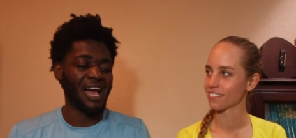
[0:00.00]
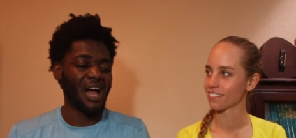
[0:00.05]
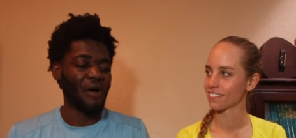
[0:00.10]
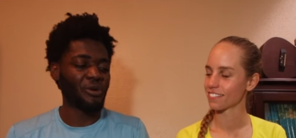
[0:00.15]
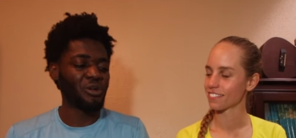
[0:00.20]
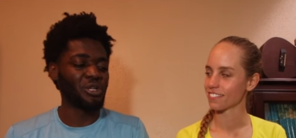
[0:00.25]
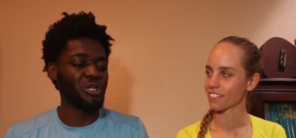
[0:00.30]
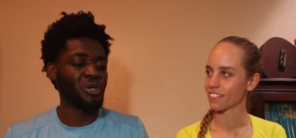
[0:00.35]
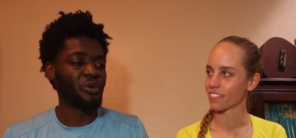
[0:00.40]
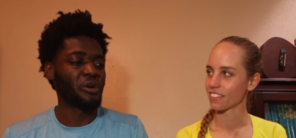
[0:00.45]

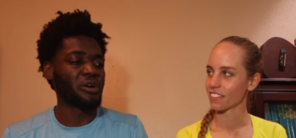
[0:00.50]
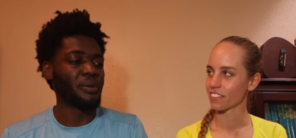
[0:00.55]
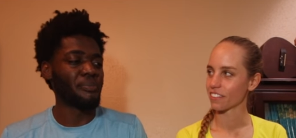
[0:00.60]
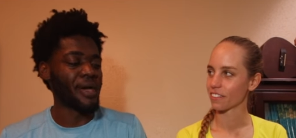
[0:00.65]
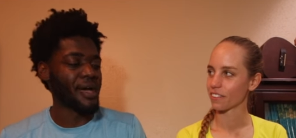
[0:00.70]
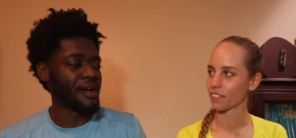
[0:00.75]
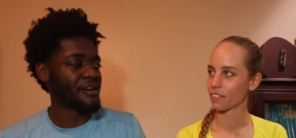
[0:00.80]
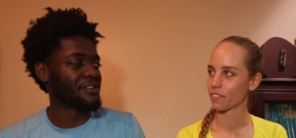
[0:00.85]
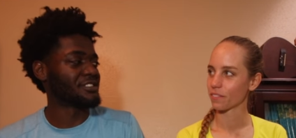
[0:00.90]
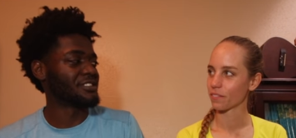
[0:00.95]
Speaker 1: I would do a
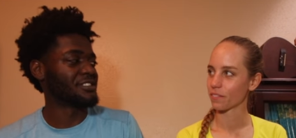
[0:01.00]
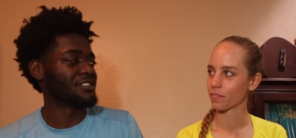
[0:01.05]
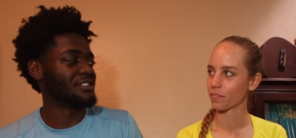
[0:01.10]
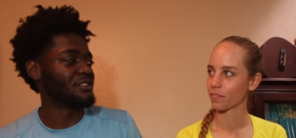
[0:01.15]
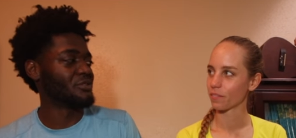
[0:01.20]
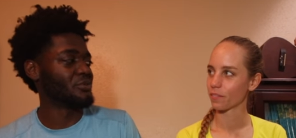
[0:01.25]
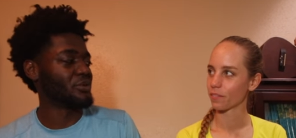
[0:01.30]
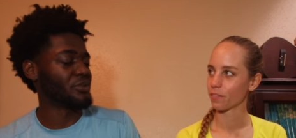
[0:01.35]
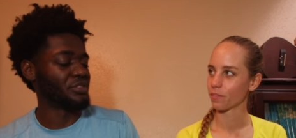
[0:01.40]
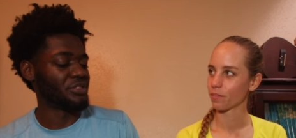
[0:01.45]

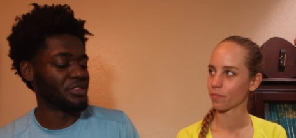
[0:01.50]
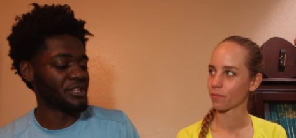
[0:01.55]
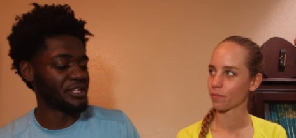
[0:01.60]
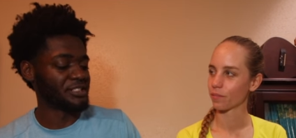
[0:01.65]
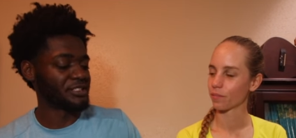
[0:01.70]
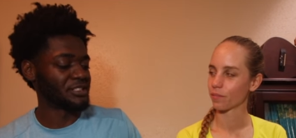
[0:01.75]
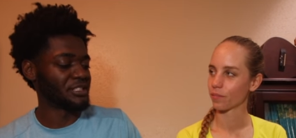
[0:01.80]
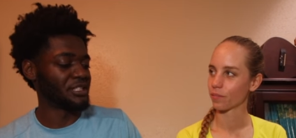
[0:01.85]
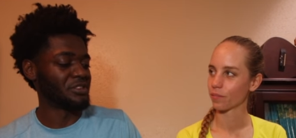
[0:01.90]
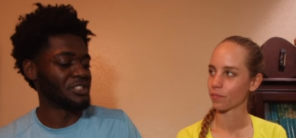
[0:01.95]
comparison with
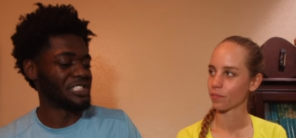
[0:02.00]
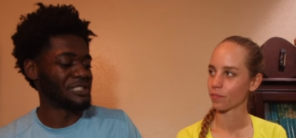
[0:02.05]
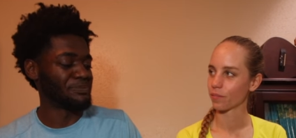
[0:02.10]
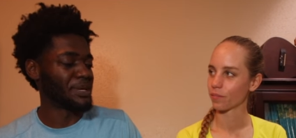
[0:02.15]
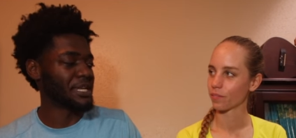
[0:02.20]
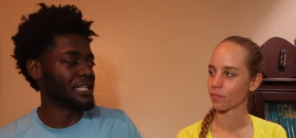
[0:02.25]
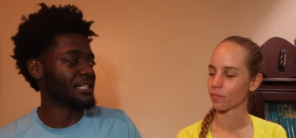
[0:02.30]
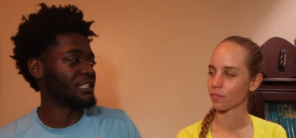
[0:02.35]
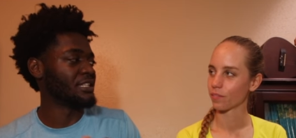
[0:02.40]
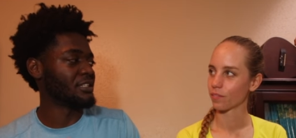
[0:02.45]
this and the
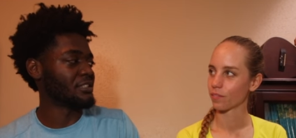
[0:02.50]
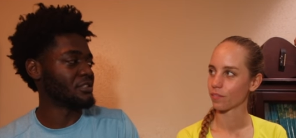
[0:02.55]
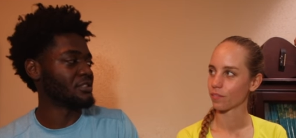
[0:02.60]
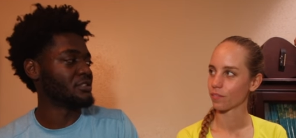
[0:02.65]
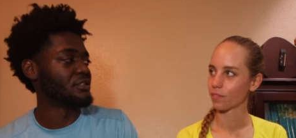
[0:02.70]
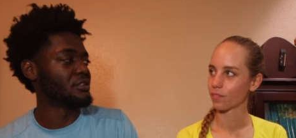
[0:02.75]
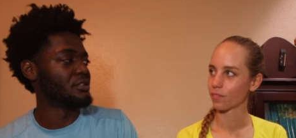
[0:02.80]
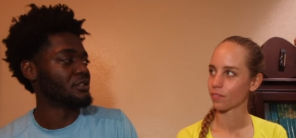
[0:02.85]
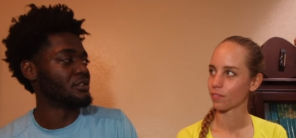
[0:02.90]
Speed Elite.